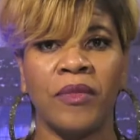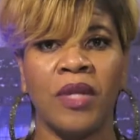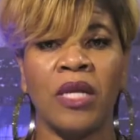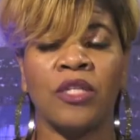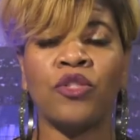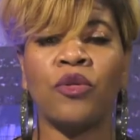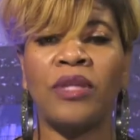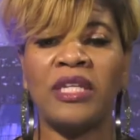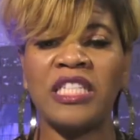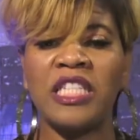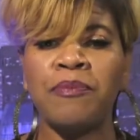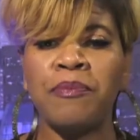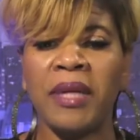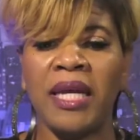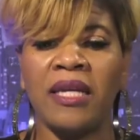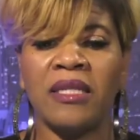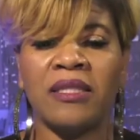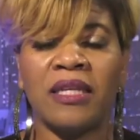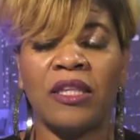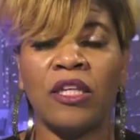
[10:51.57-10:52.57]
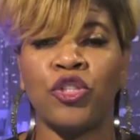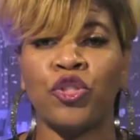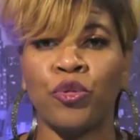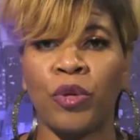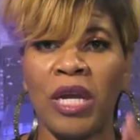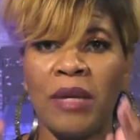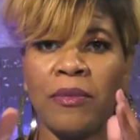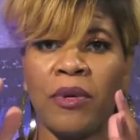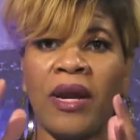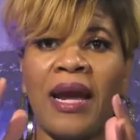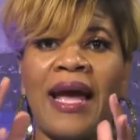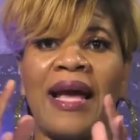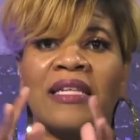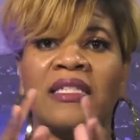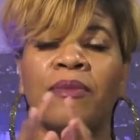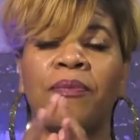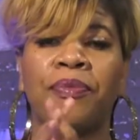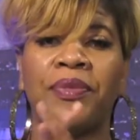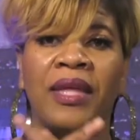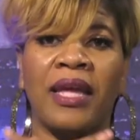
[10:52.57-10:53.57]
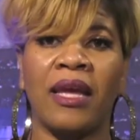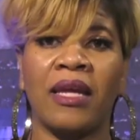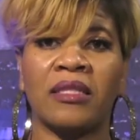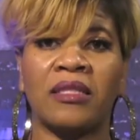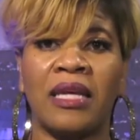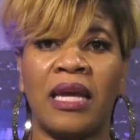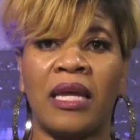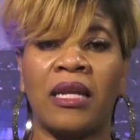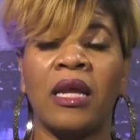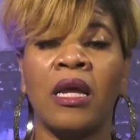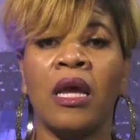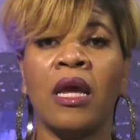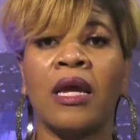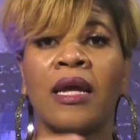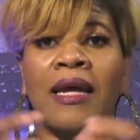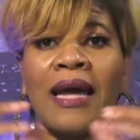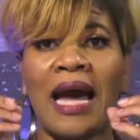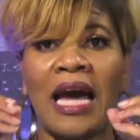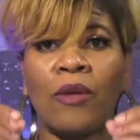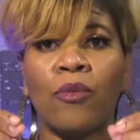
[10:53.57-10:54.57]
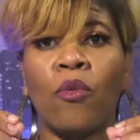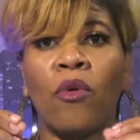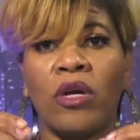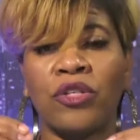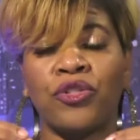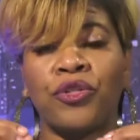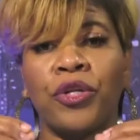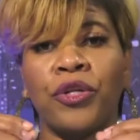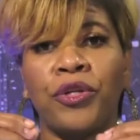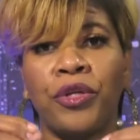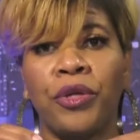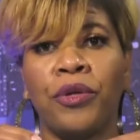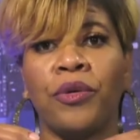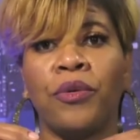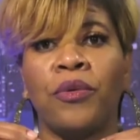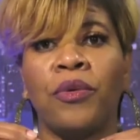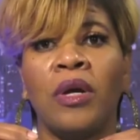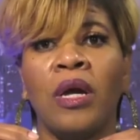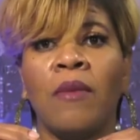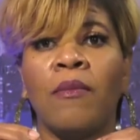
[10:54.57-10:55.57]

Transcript: So this means that the dreamer has some things that God wants her to do,